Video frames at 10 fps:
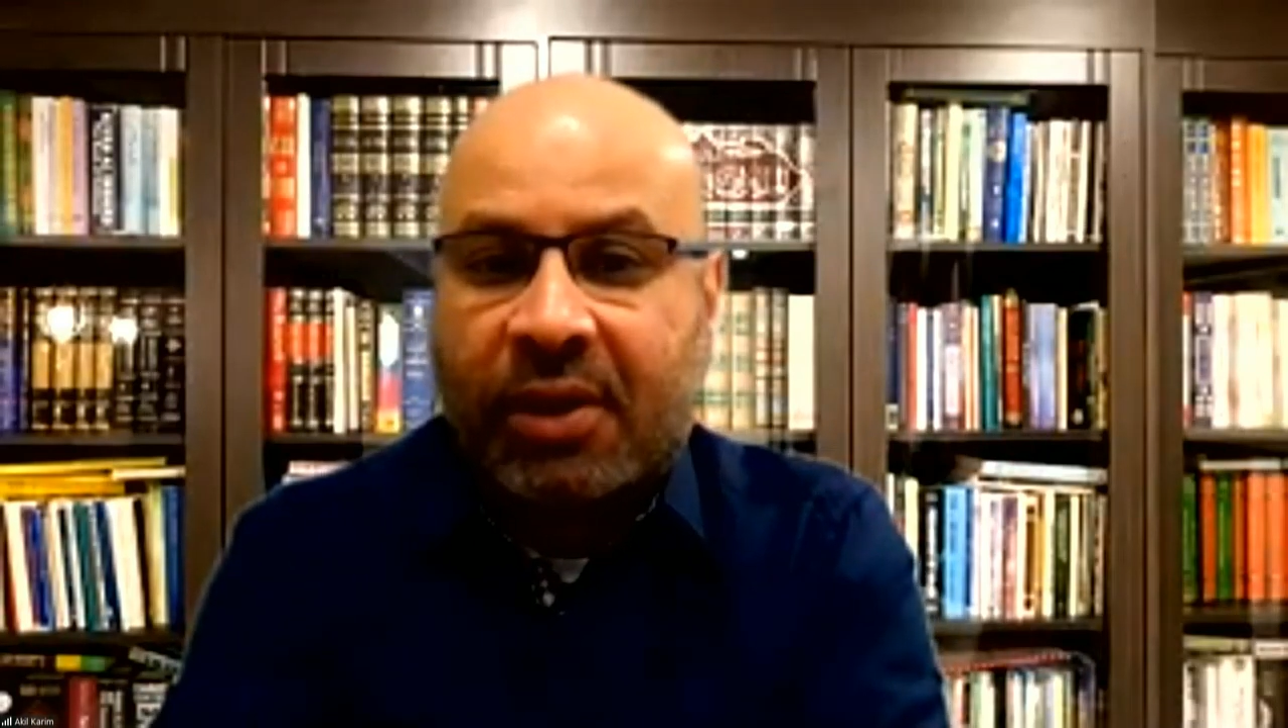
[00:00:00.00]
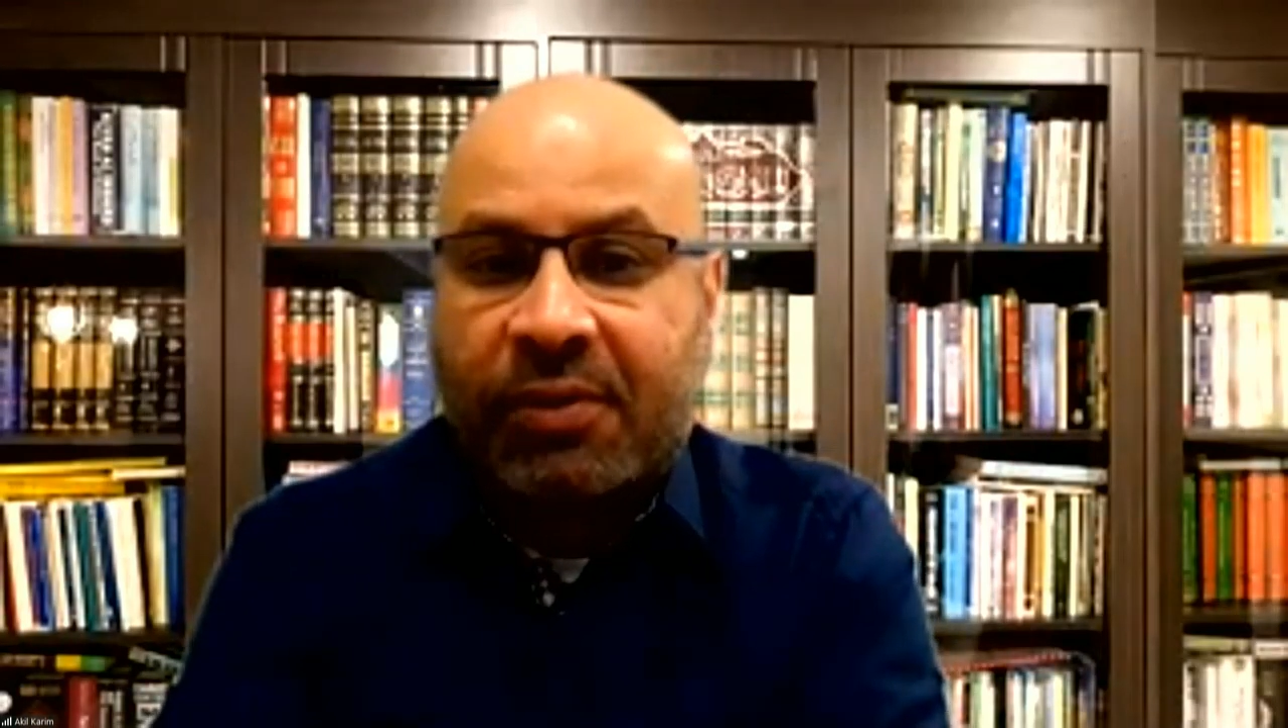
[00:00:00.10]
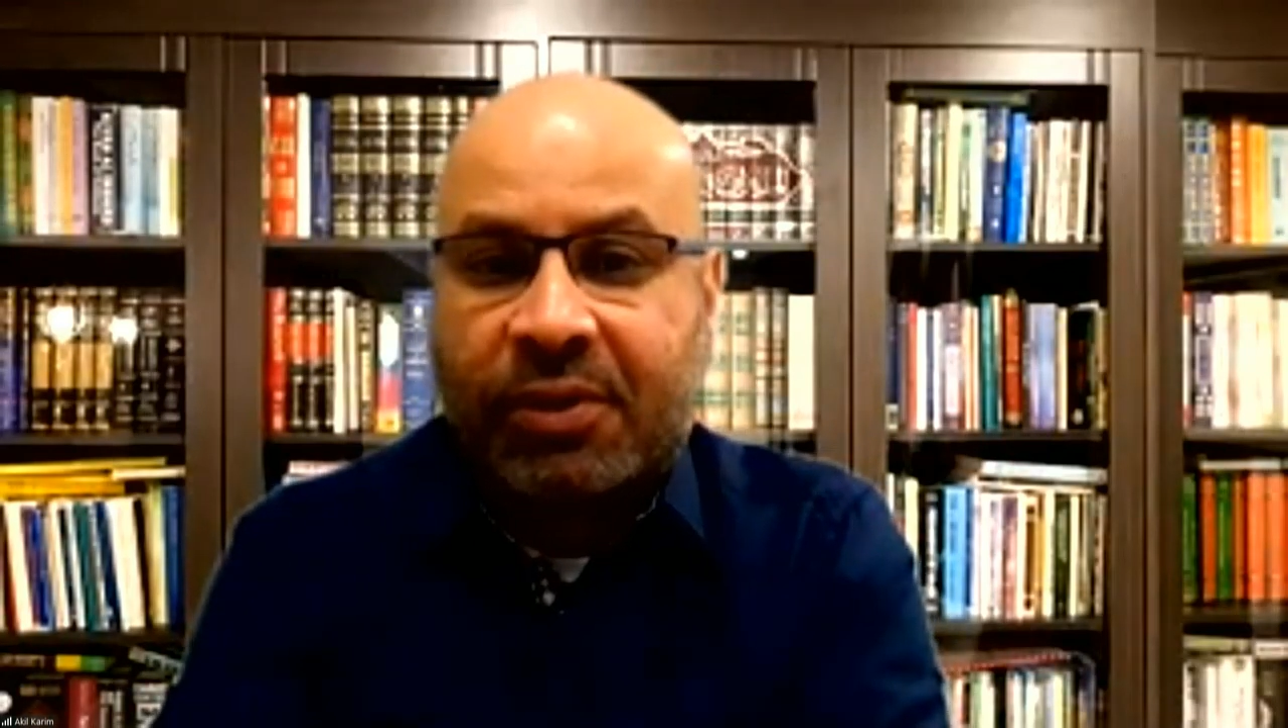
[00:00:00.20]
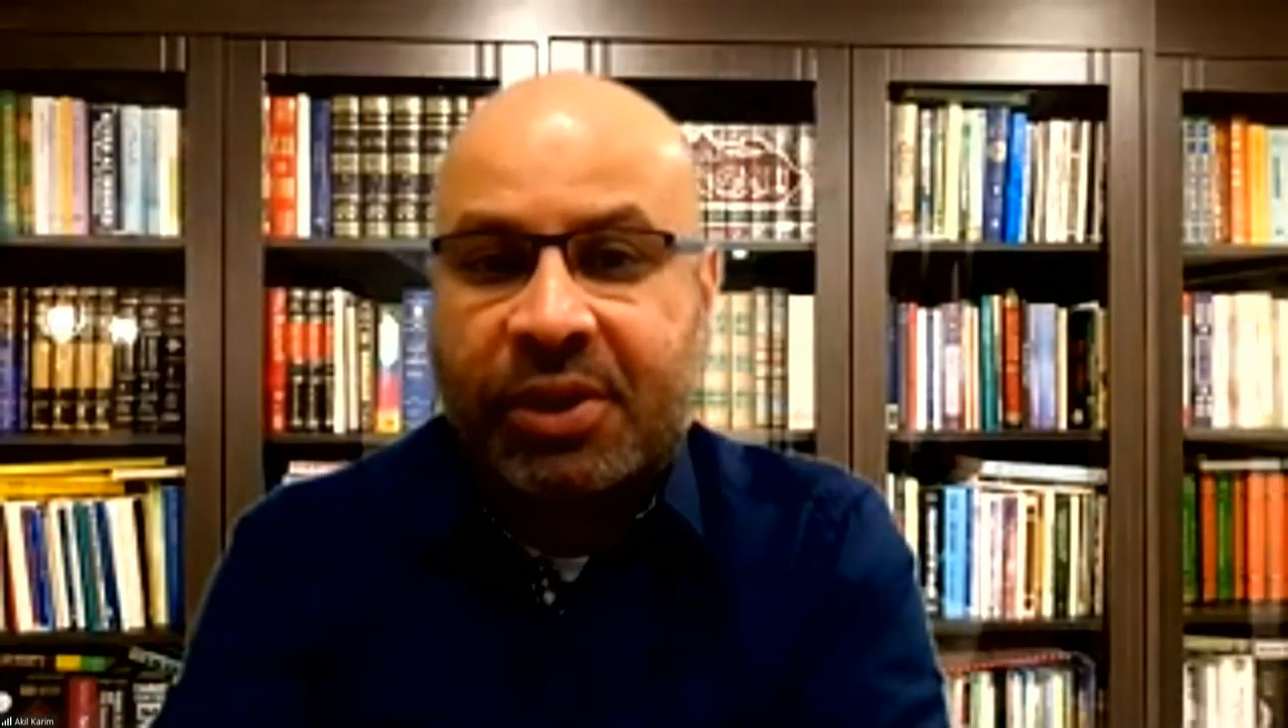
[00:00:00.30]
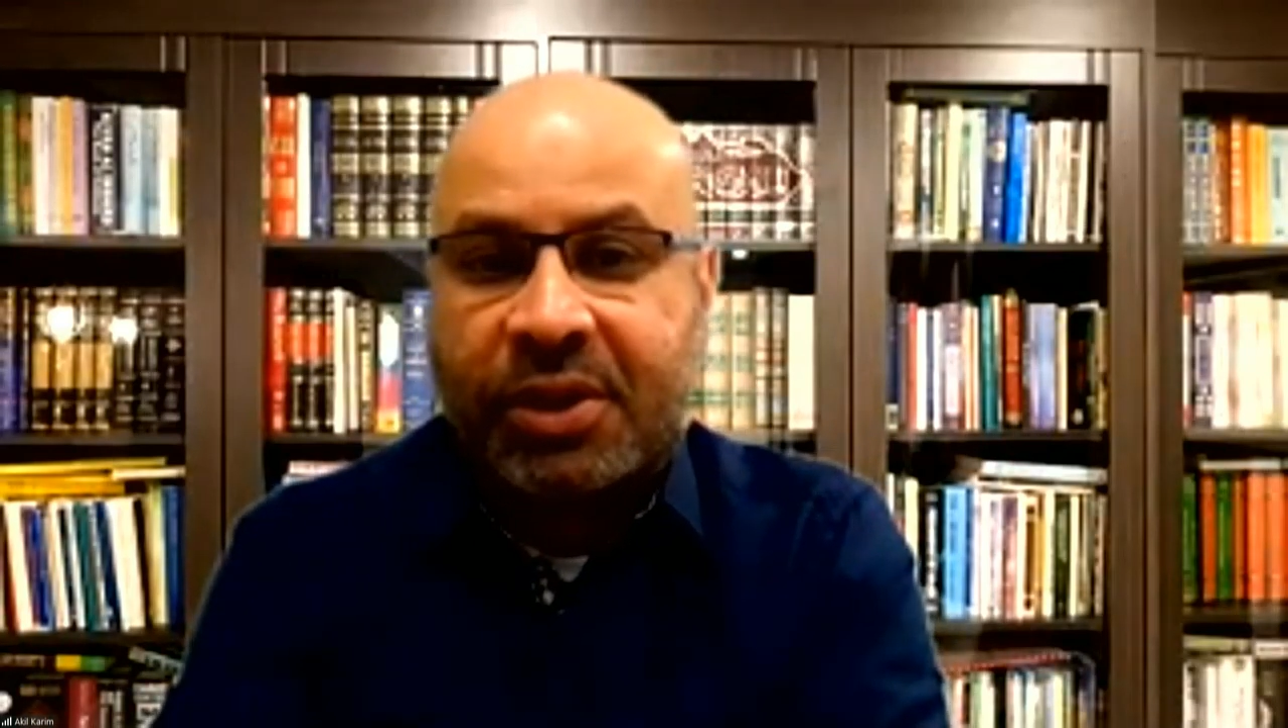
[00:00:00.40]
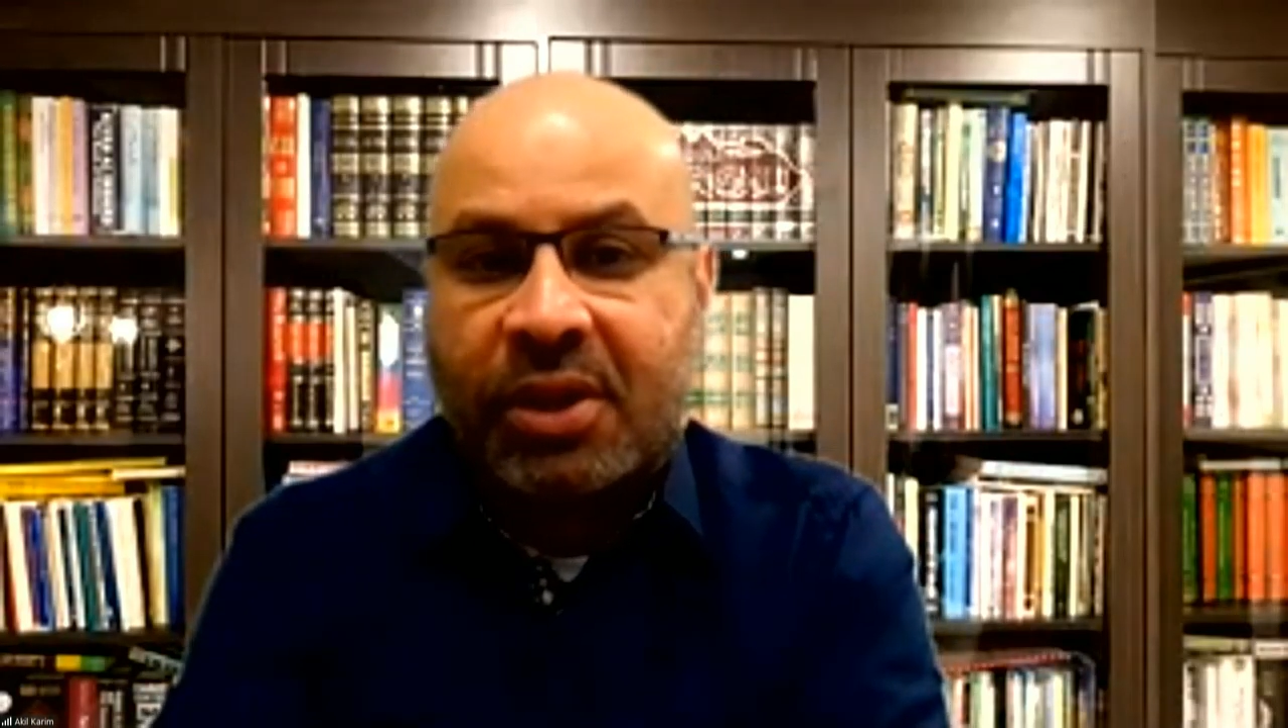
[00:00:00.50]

for Sister